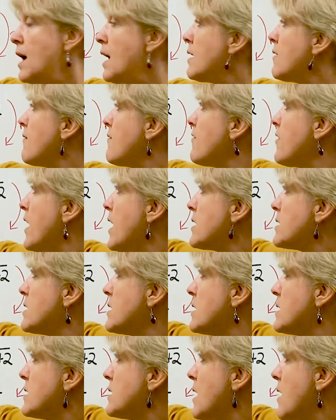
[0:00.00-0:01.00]
And in
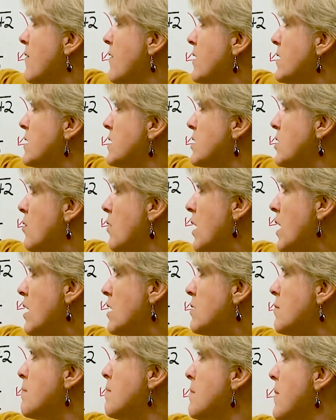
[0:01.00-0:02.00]
fact, the 7
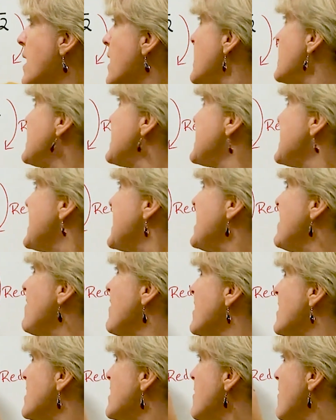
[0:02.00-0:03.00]
squared might
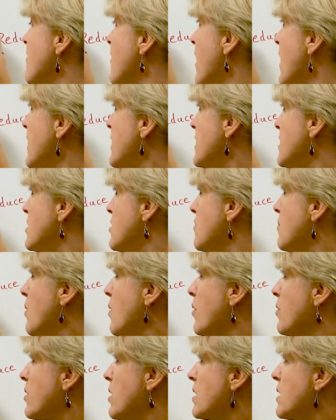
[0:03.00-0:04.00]
even divide into
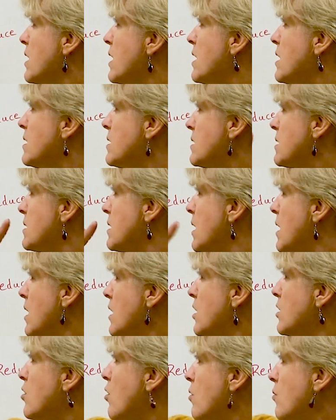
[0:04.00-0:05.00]
both of these.
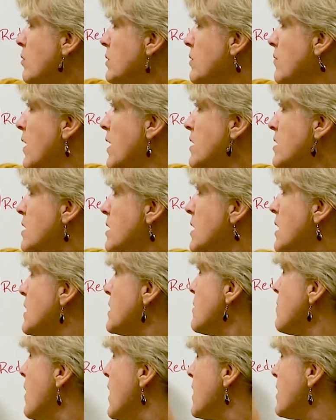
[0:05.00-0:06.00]
You know it will divide into
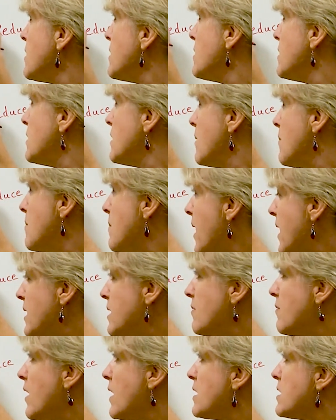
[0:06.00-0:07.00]
this. It might it
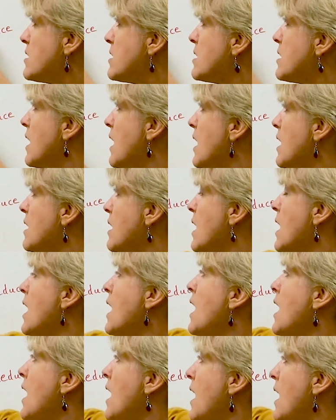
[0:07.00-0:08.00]
might divide into that,
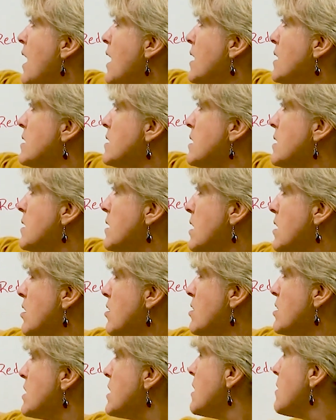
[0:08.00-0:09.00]
and the
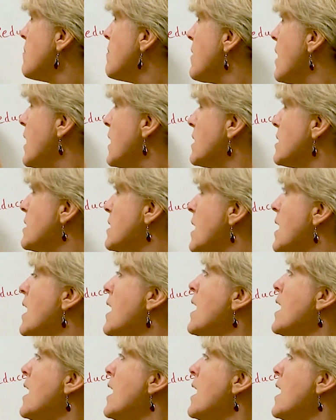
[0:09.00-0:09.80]
13 might.